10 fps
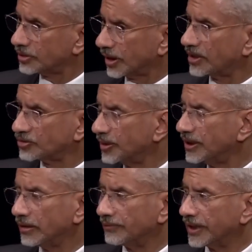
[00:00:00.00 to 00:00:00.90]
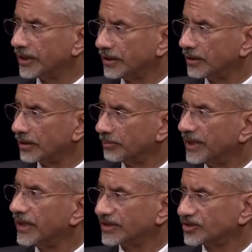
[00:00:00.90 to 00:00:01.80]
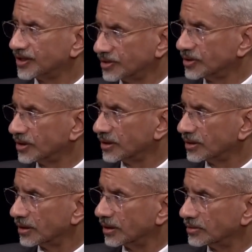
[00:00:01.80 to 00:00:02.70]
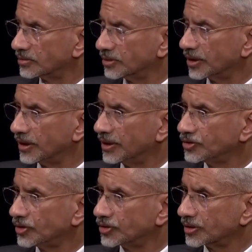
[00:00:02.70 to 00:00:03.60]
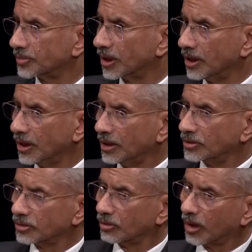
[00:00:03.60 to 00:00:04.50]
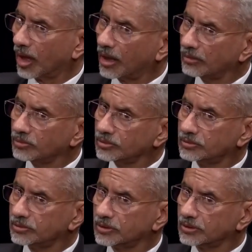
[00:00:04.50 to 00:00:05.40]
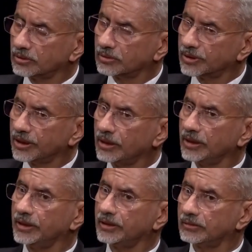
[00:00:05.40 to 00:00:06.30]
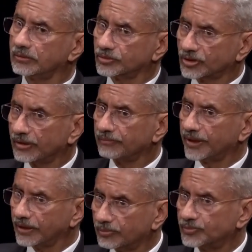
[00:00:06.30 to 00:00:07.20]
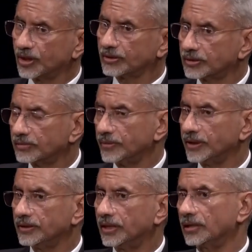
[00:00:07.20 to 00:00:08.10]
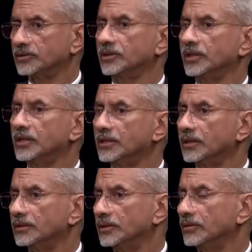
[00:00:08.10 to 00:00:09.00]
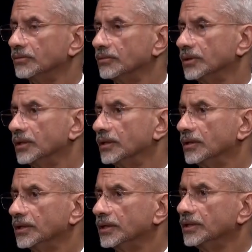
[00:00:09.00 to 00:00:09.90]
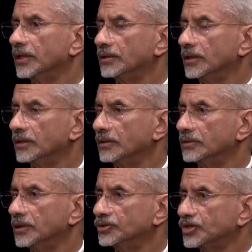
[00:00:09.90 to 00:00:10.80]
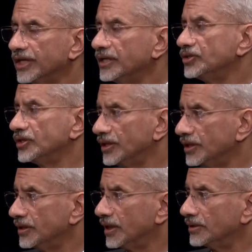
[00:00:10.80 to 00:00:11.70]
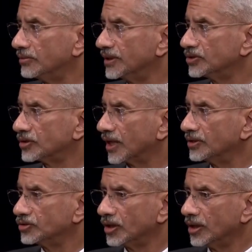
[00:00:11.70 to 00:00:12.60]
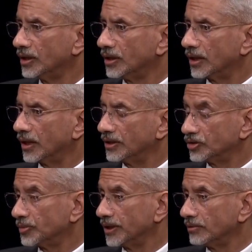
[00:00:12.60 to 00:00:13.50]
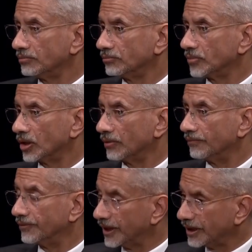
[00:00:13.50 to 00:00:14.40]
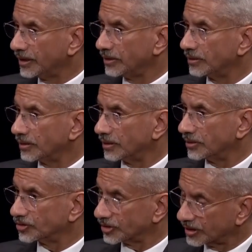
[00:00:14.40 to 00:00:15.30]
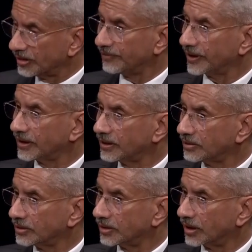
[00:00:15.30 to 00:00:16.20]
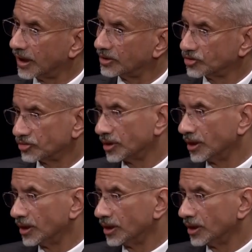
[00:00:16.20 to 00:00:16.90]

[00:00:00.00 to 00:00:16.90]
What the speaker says: has been a very big asset to the relationship. So I would really say very objectively that, India, the change in India-US ties, it's been very significant in the last,